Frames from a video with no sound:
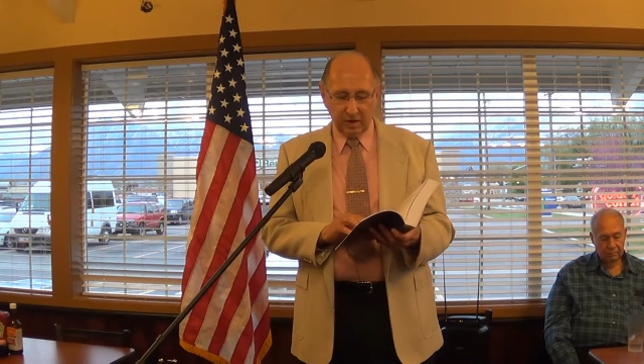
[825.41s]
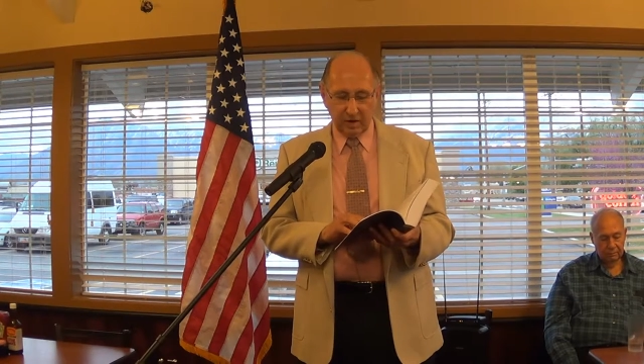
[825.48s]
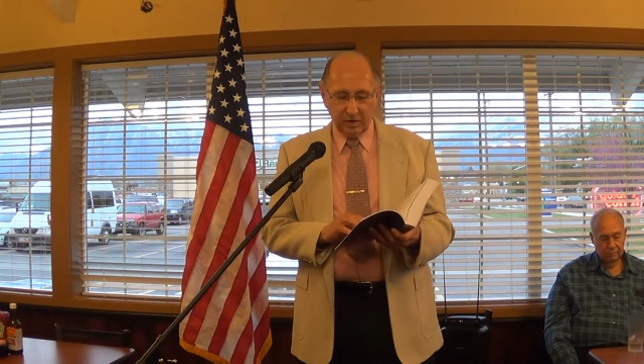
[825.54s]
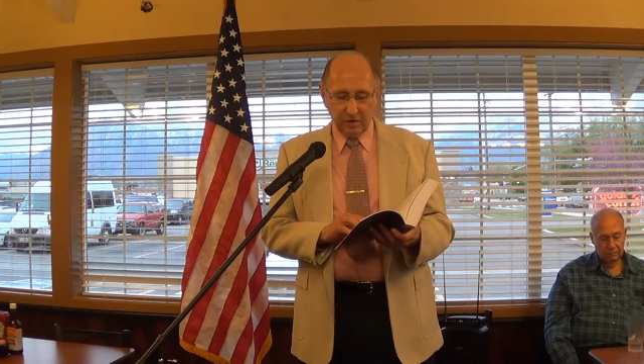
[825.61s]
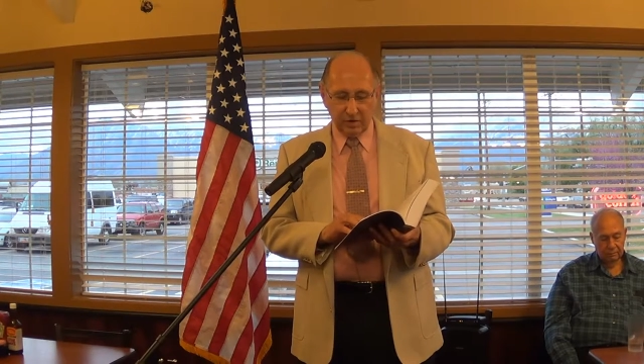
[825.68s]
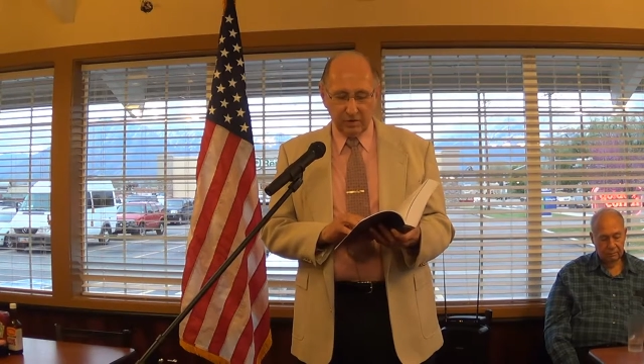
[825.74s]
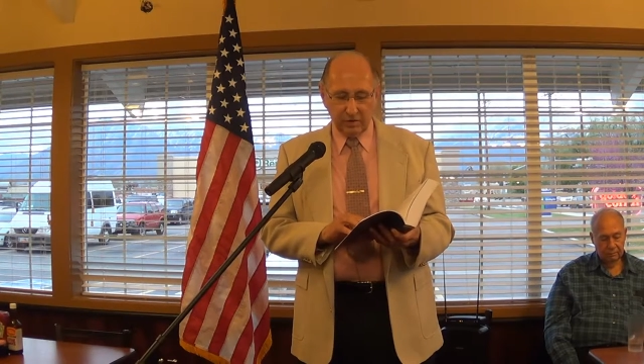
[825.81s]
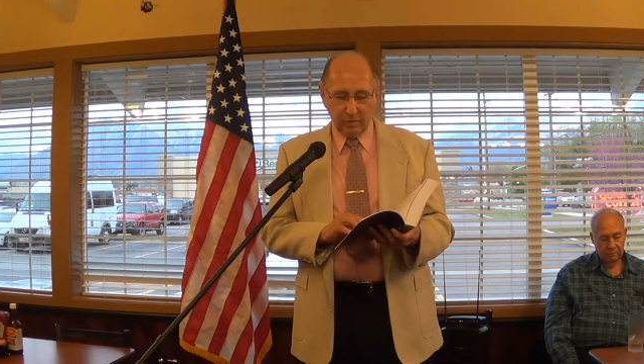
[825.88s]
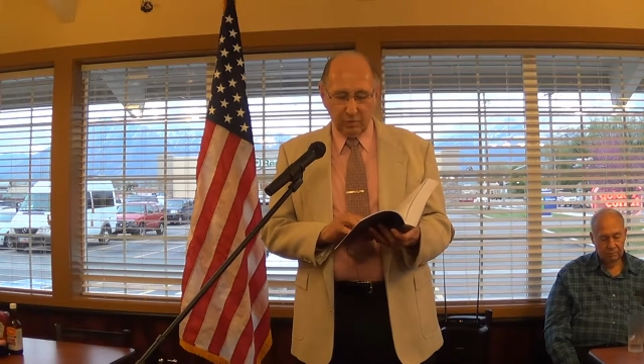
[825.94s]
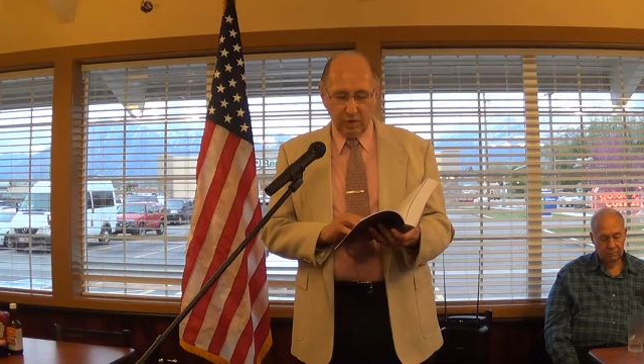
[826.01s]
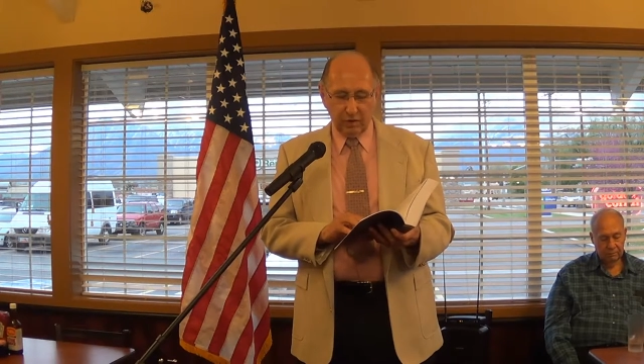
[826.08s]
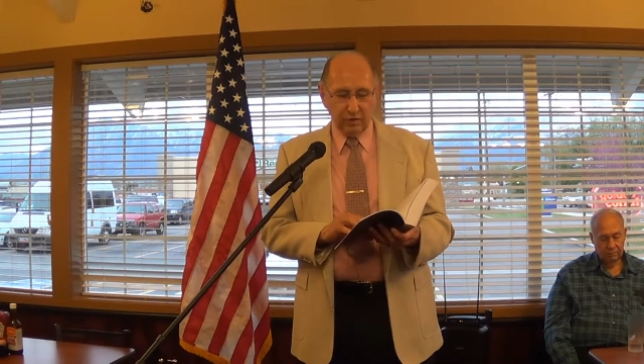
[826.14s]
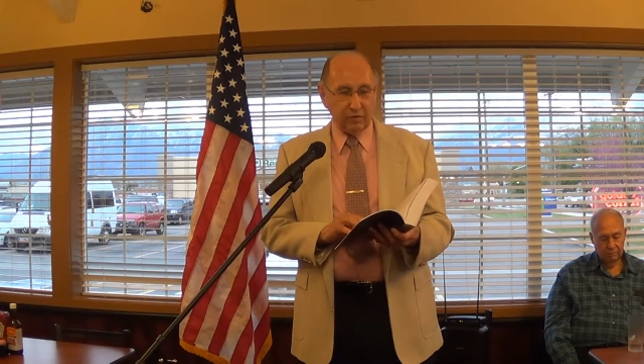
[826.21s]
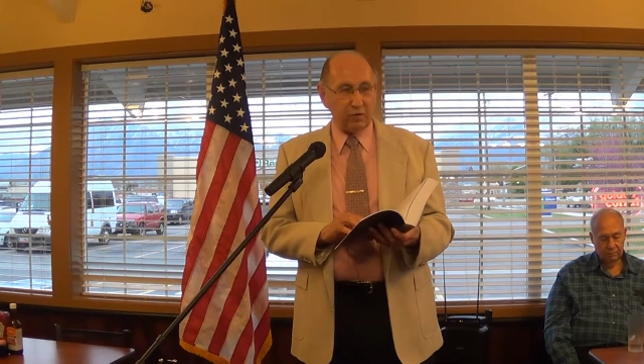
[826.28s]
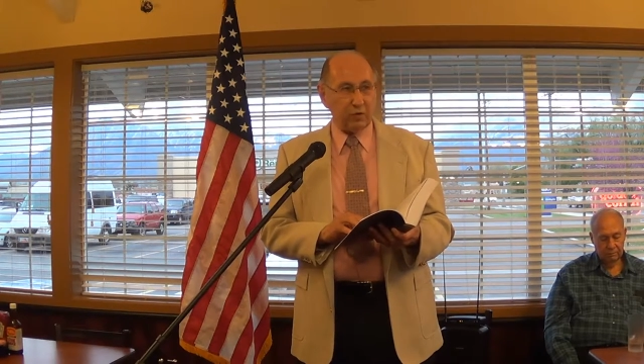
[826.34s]
colors from
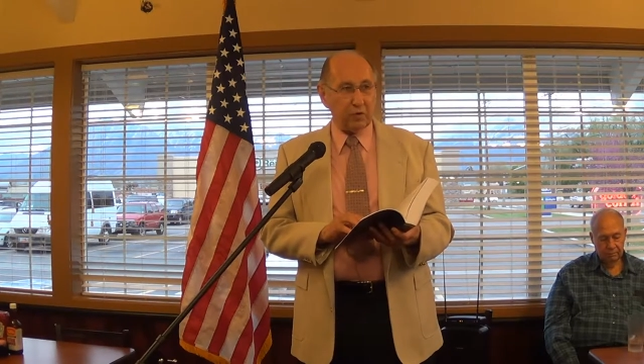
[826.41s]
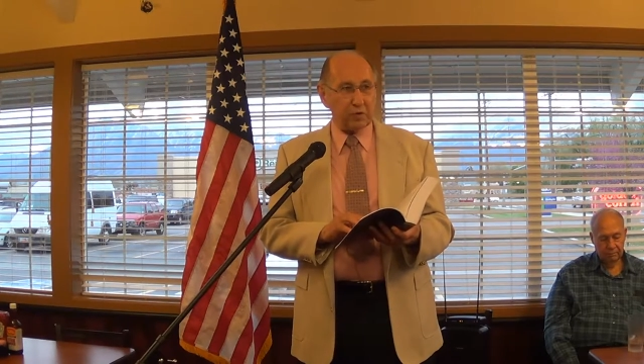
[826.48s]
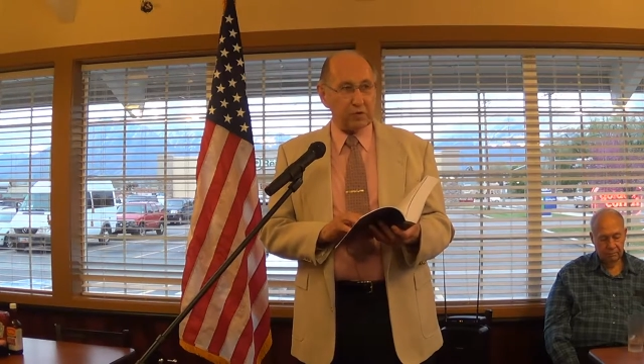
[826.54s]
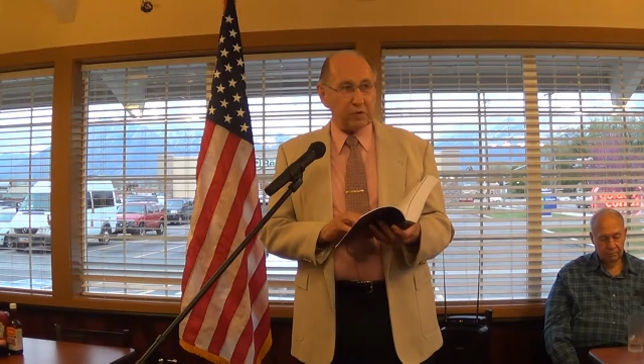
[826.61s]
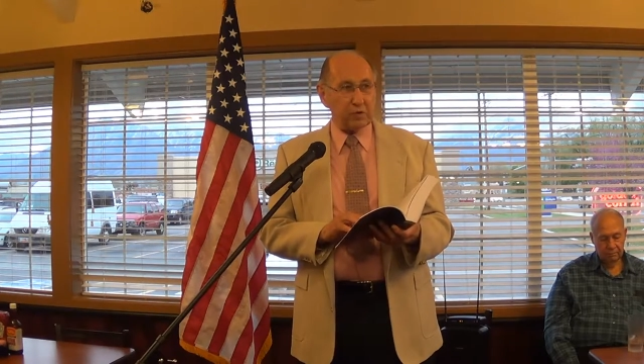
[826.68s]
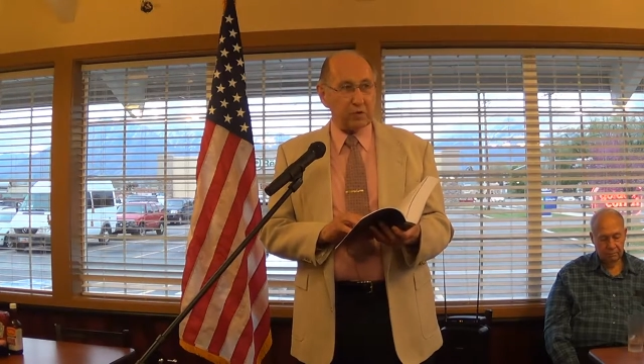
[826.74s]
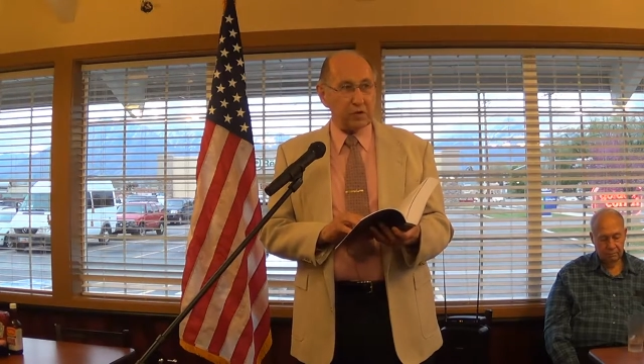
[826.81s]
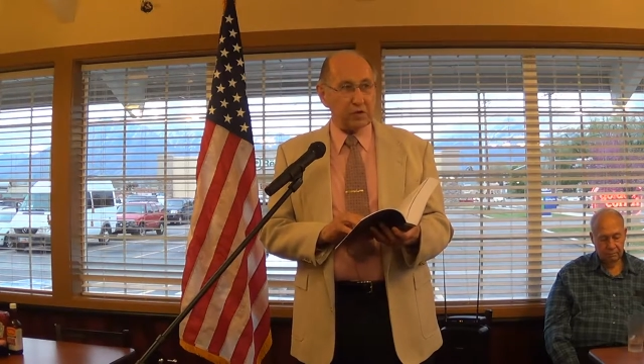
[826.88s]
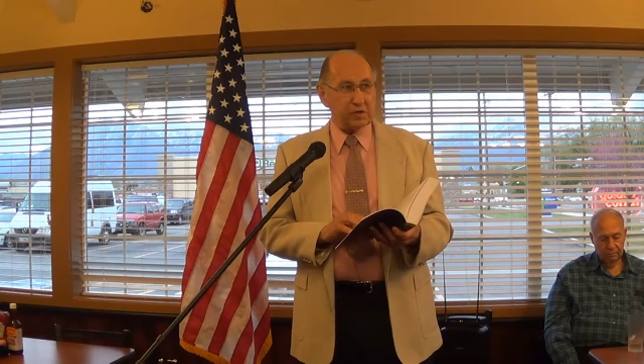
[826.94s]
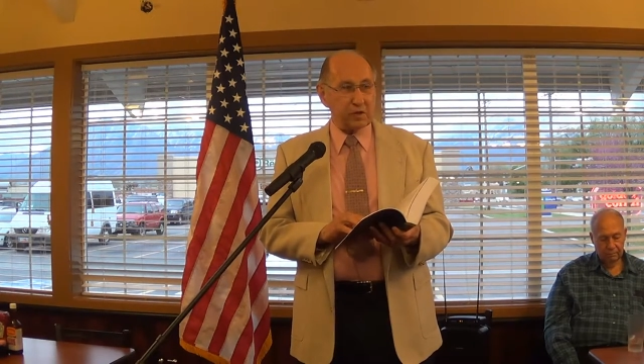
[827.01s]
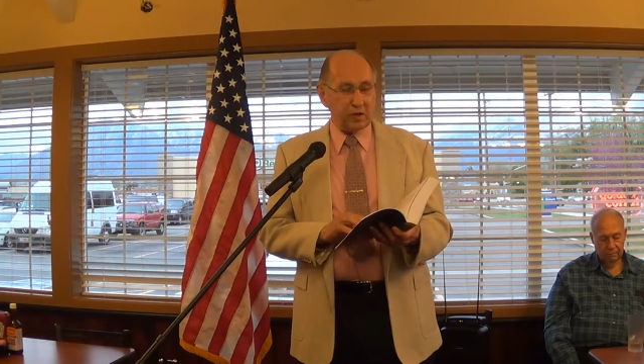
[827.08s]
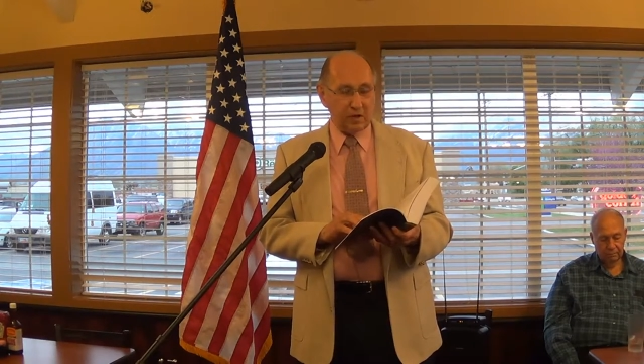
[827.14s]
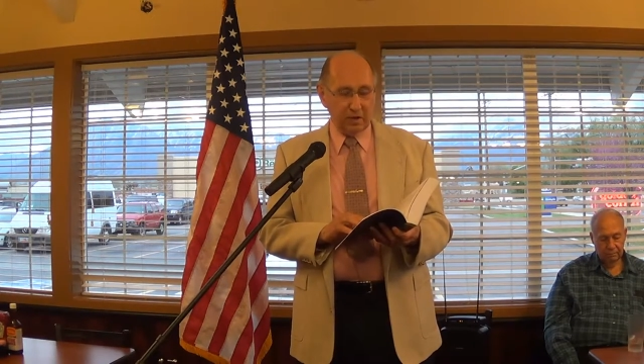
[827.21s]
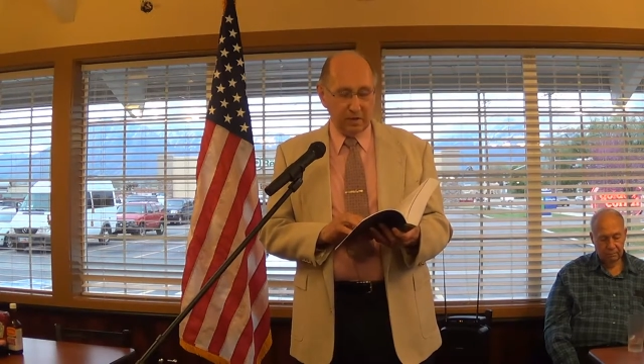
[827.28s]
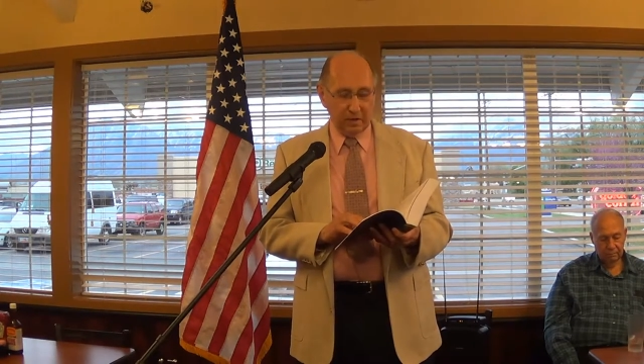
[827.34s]
1 to 4 stories
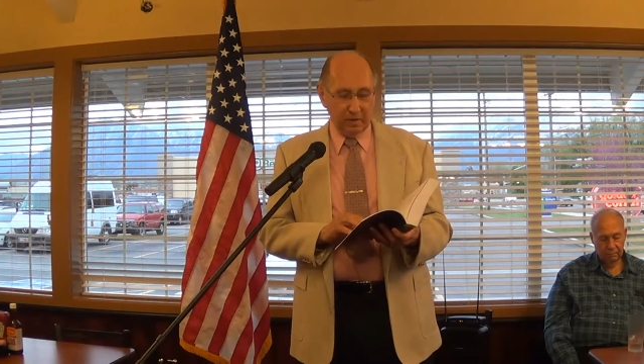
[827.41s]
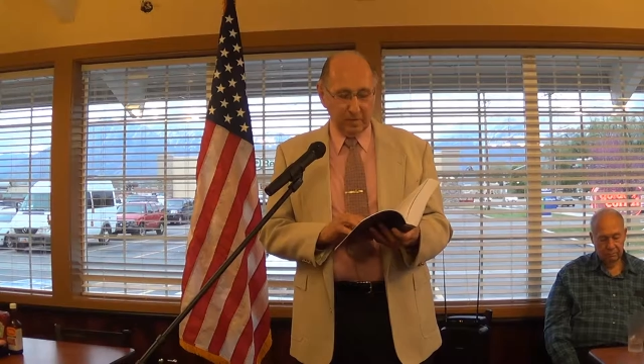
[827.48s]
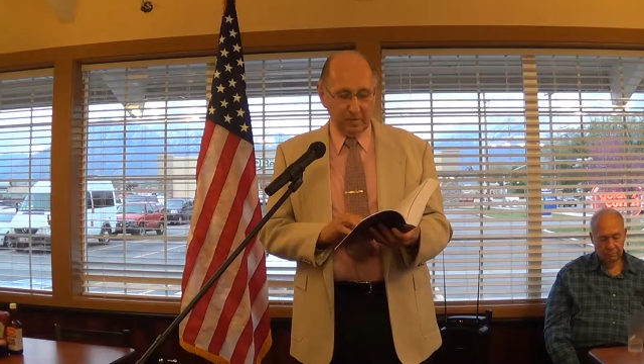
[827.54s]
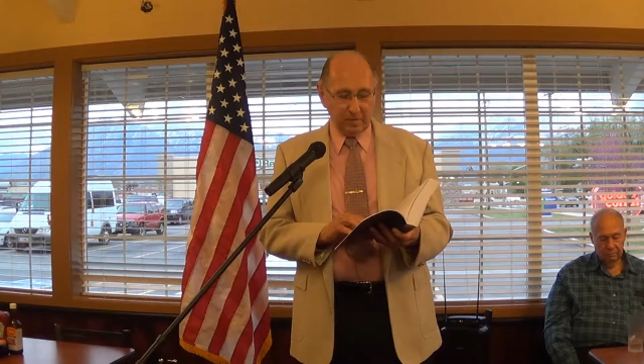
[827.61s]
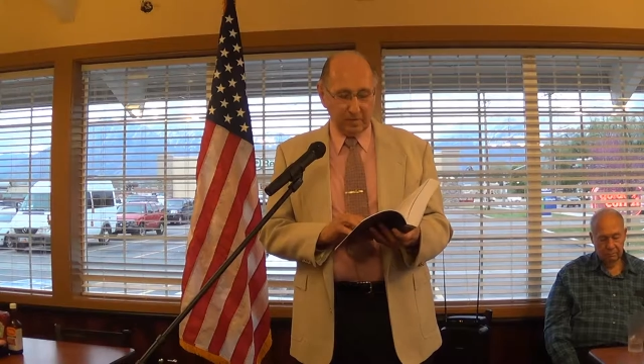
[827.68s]
tall,